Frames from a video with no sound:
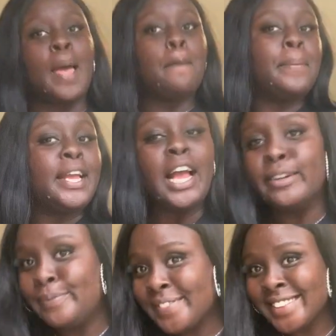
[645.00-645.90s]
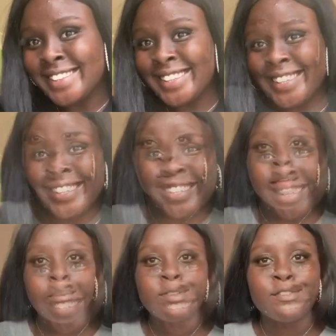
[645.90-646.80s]
But yeah. So
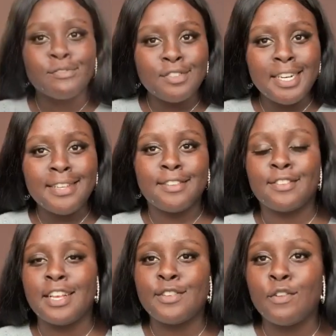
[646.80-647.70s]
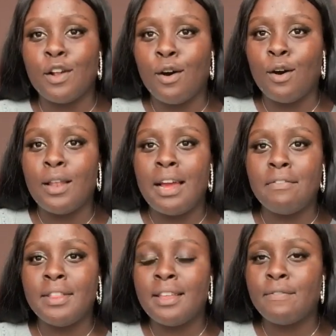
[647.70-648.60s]
that was a really successful haul.
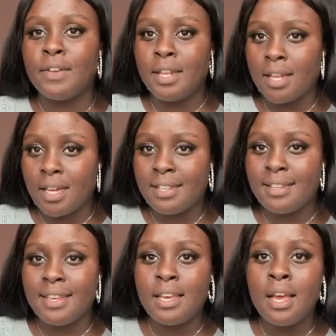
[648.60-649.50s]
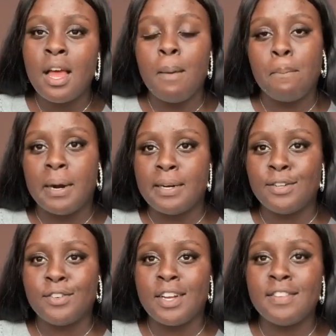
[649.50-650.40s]
Everything fit nicely, bar
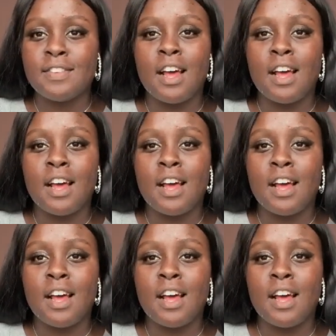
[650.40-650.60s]
the dress.